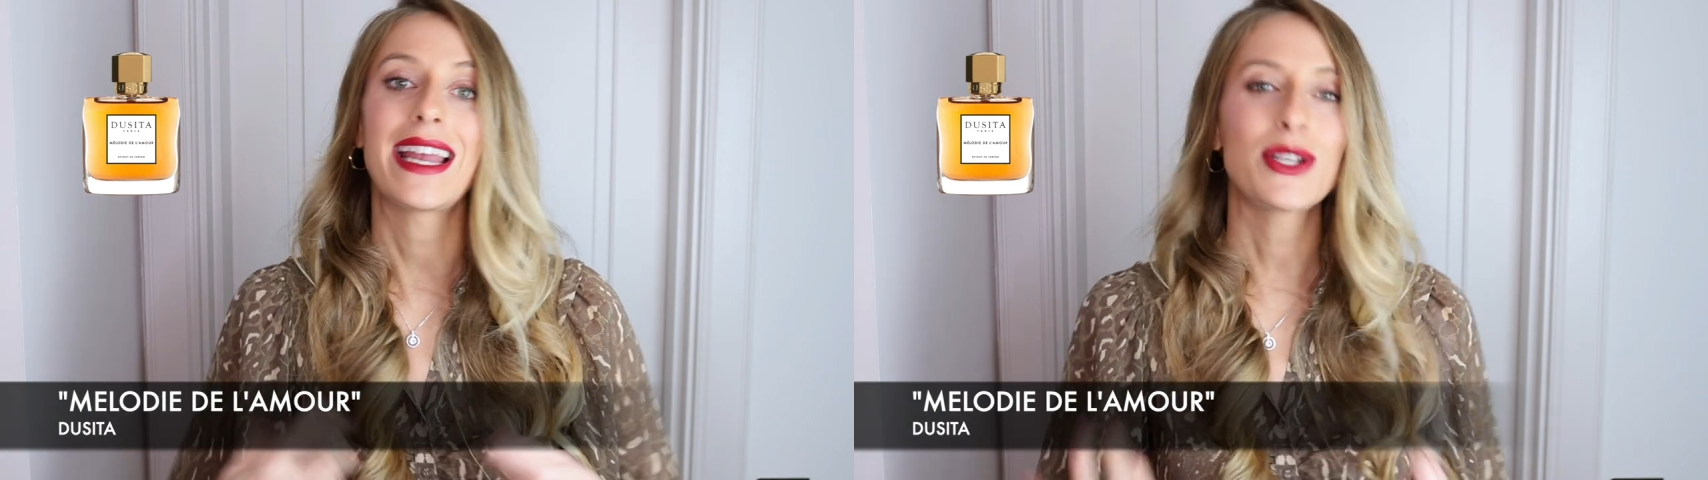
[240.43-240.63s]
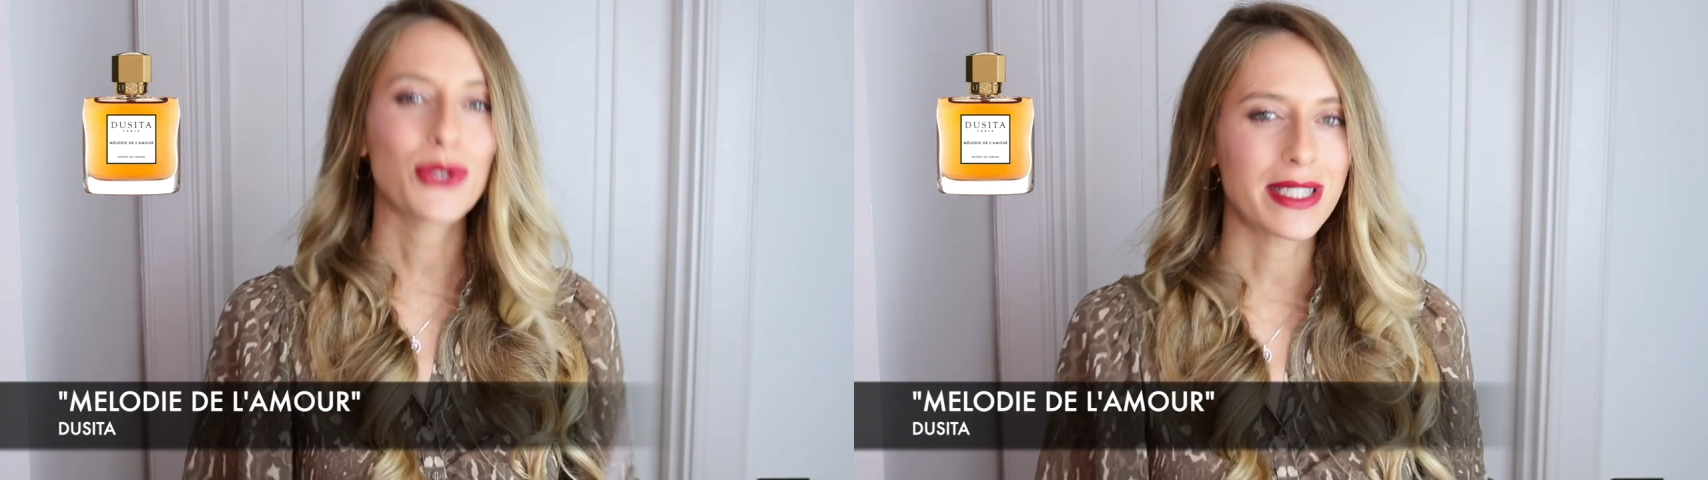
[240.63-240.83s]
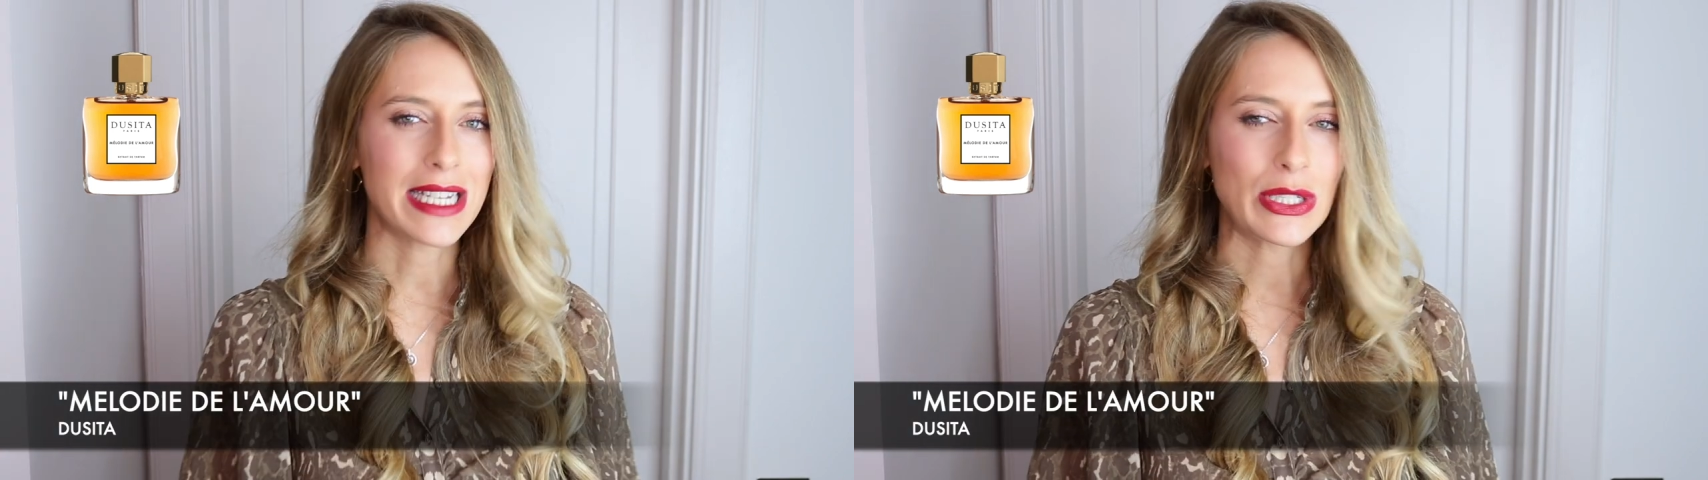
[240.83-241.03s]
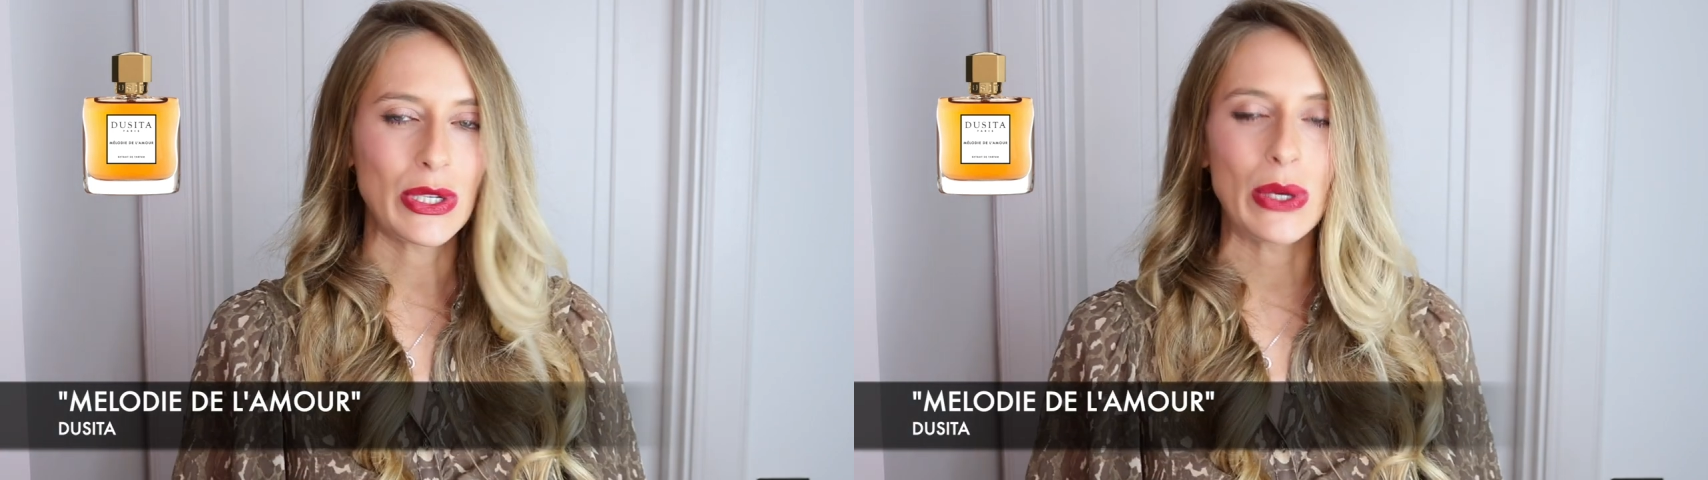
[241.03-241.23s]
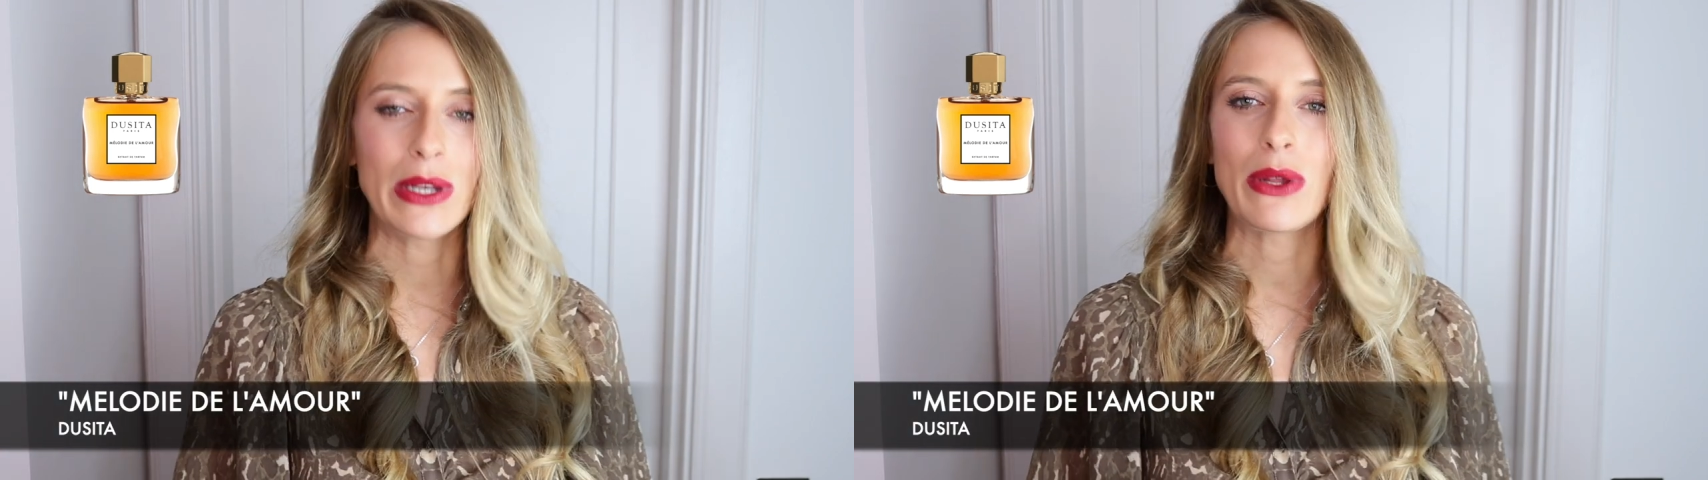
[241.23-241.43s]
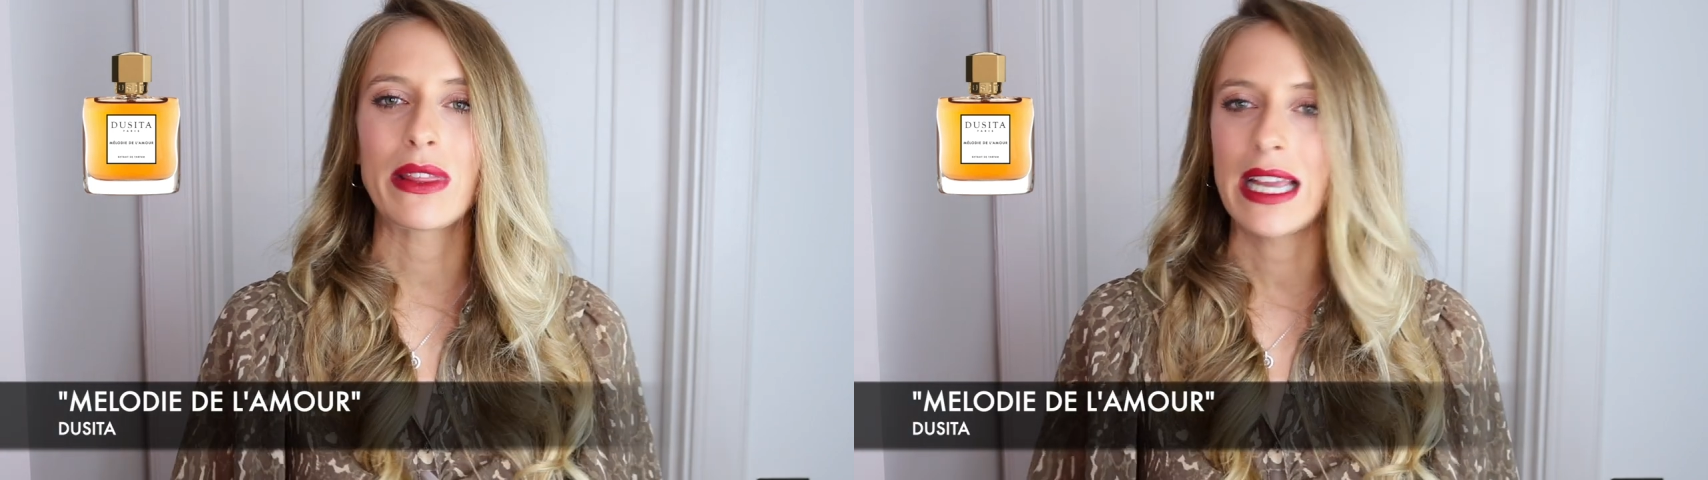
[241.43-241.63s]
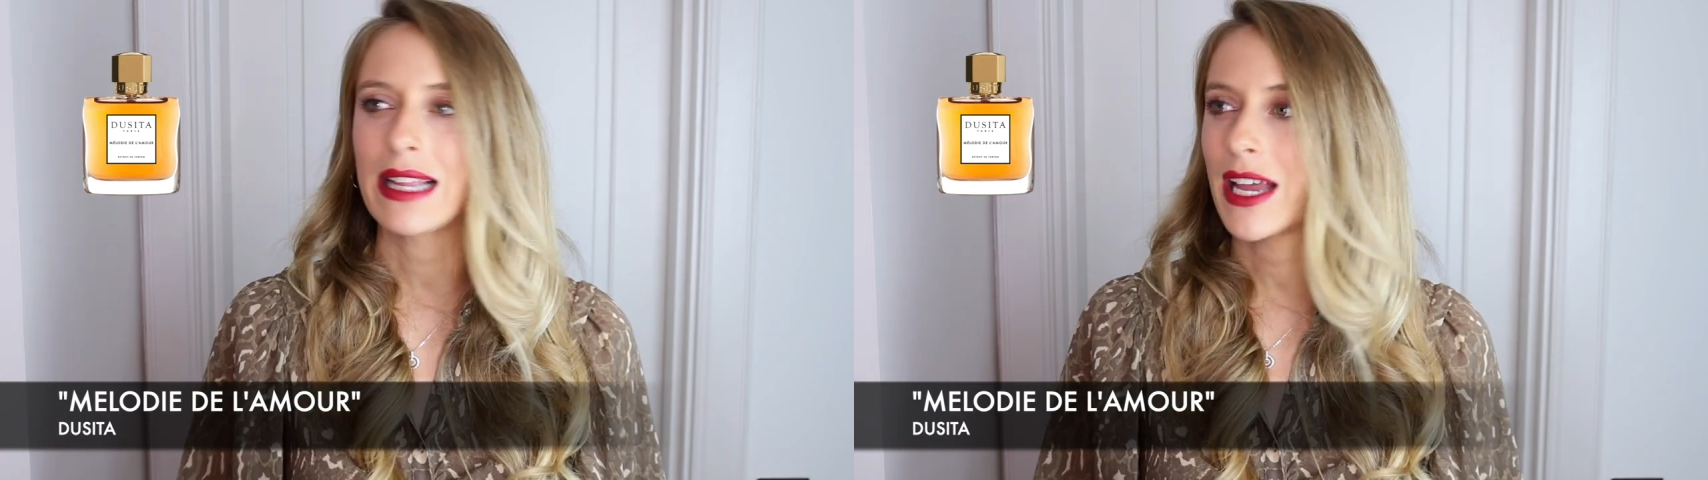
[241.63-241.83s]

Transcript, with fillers: interesting to you and you think